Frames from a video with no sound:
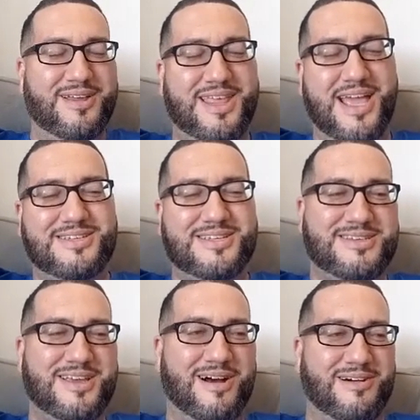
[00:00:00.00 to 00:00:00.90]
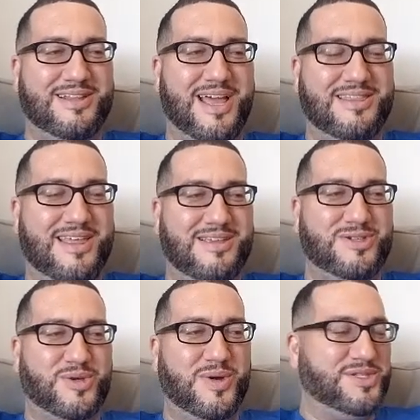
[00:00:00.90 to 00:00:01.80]
They just, they
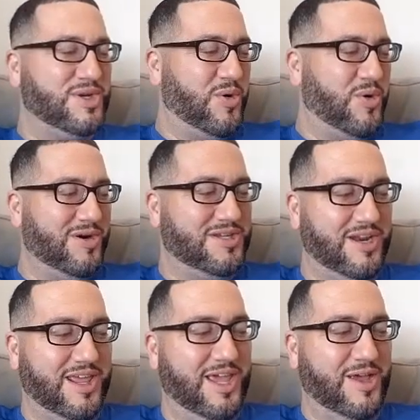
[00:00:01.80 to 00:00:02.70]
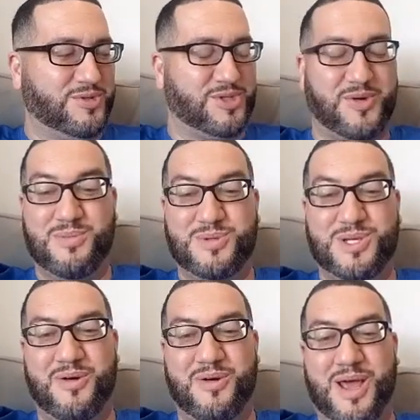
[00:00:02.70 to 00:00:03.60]
squeezed a quarter to the Eagle screams.
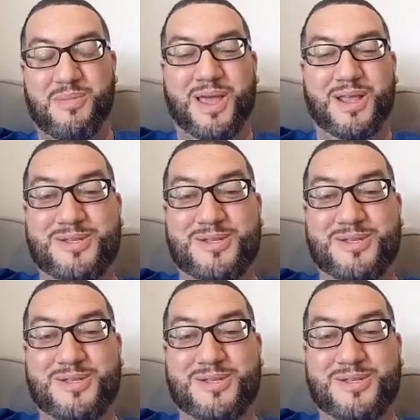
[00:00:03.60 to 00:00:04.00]
You know what I mean?